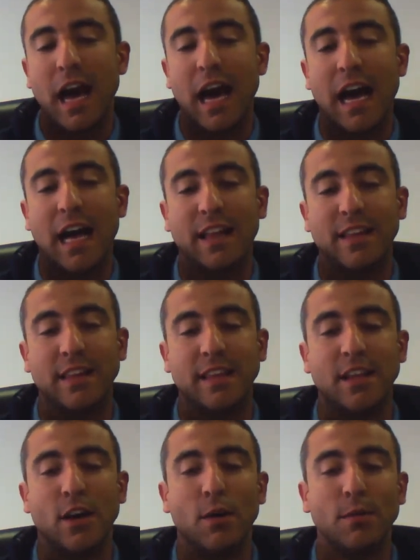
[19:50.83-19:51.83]

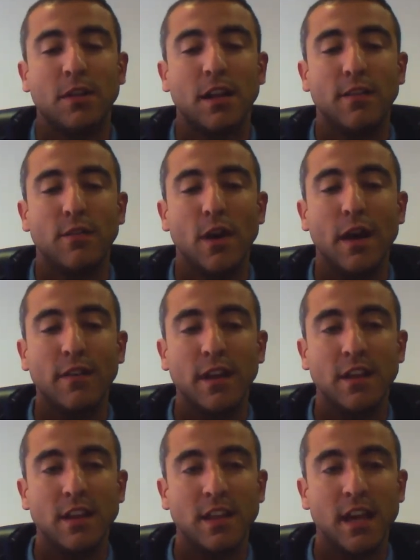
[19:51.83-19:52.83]
And obviously, if you have
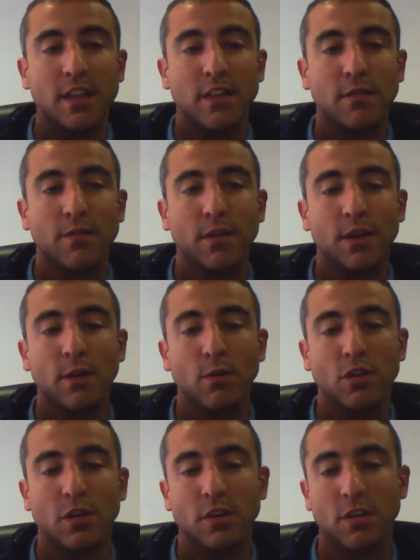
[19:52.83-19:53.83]
any suggestion for new
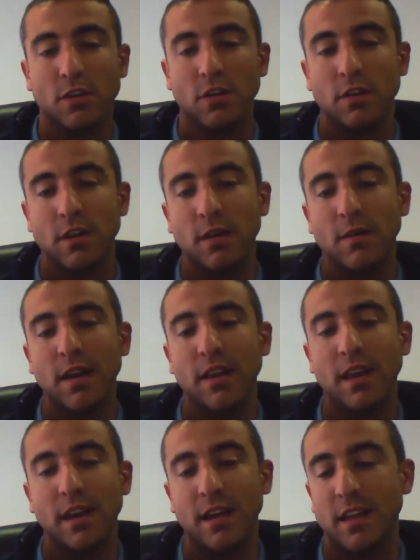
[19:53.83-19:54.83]
sources or new
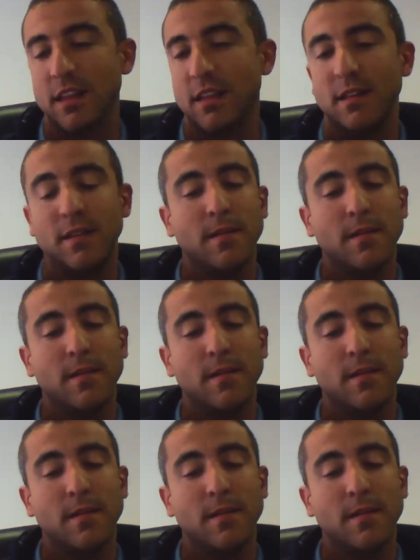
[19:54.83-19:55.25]
ideas,